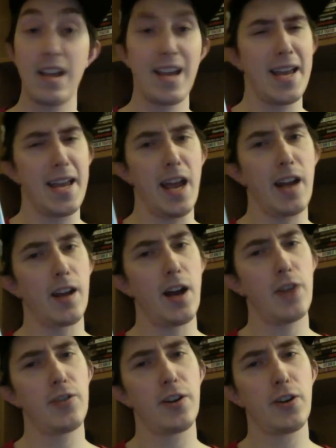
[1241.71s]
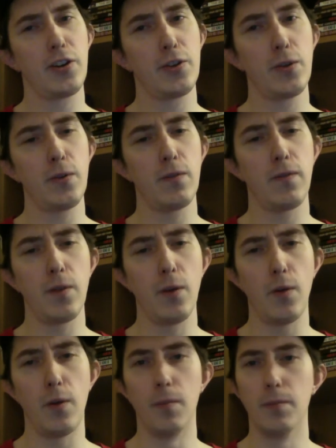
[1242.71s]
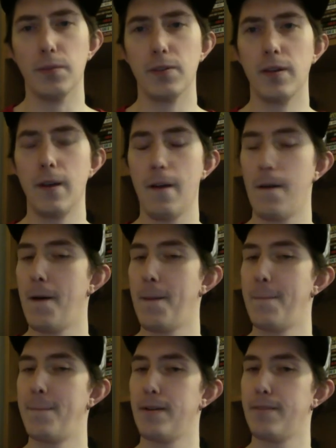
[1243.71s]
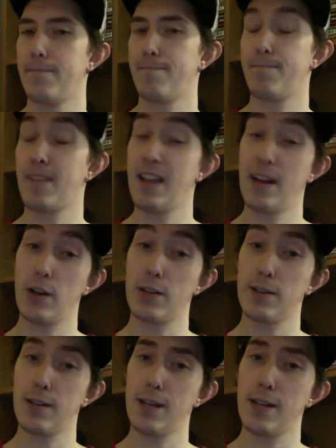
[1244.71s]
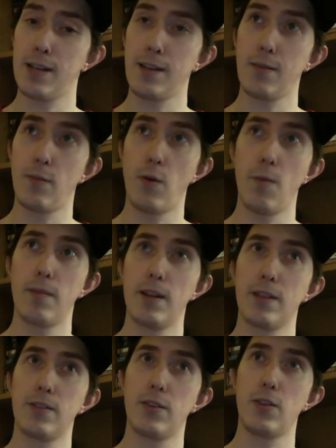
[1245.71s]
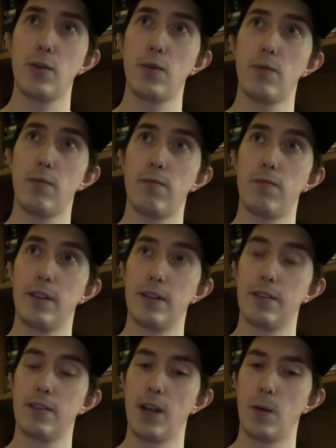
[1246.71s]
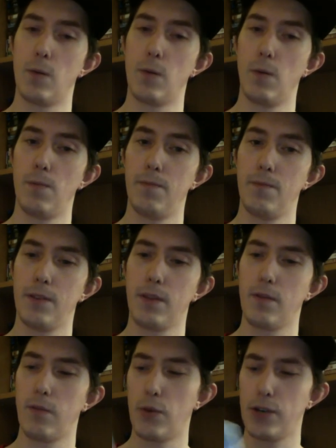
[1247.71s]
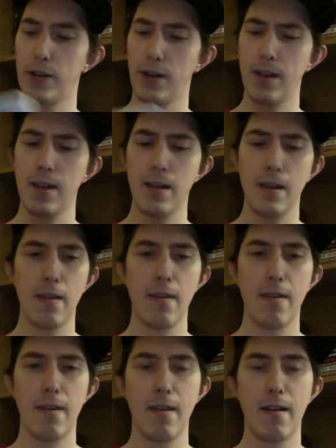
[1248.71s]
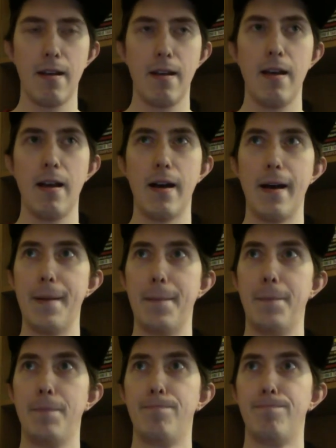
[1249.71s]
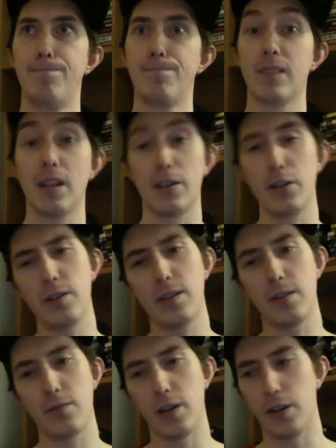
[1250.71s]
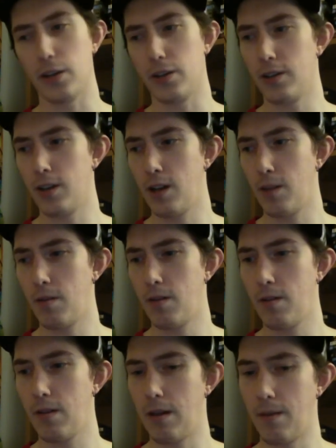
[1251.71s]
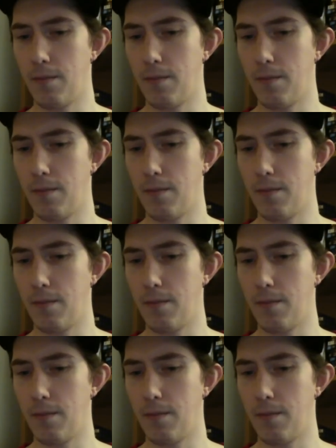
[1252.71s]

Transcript: he had a contract to do two films, uh, but it looks like he won't get to do that sequel, unfortunately. Um, because he did a really good job. Um,